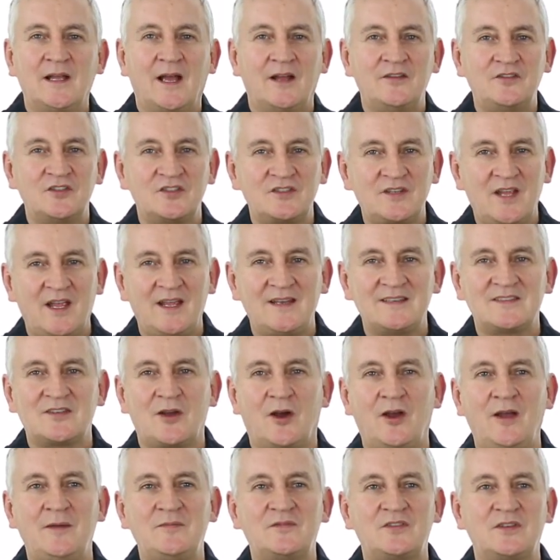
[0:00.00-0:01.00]
and just getting
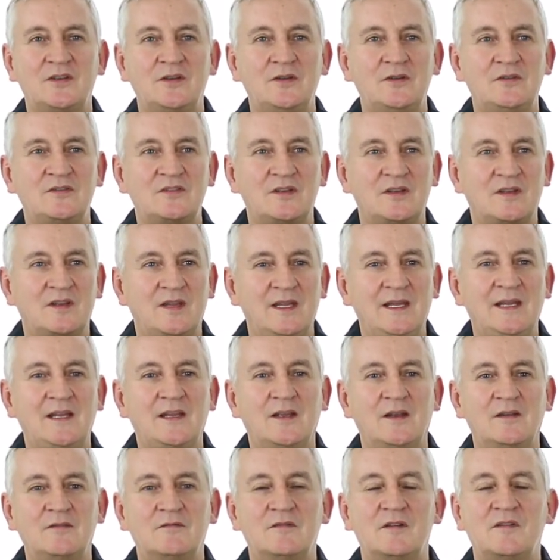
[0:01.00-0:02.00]
time to
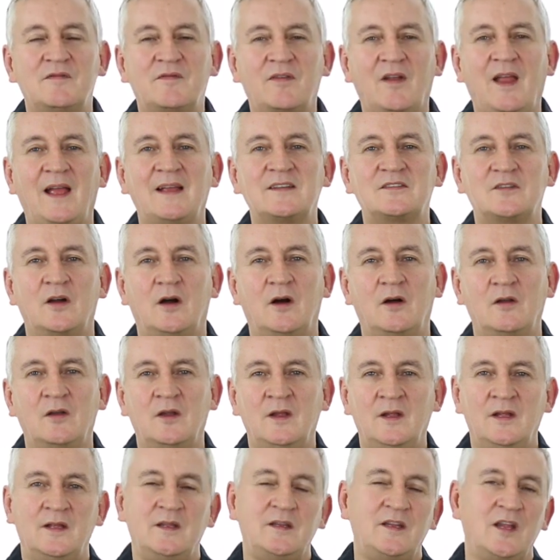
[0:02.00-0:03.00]
think and reflect
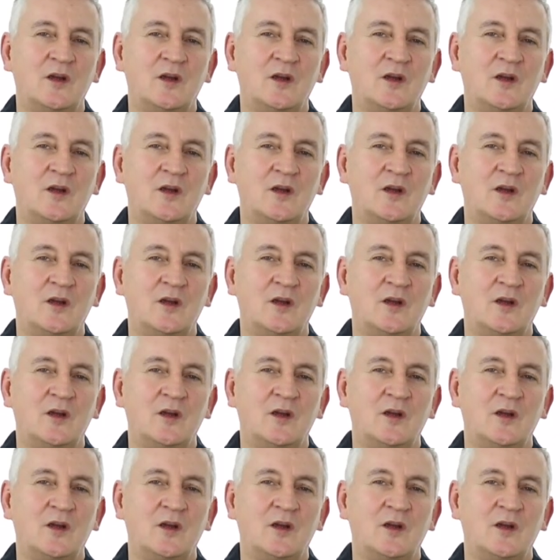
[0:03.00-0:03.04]
on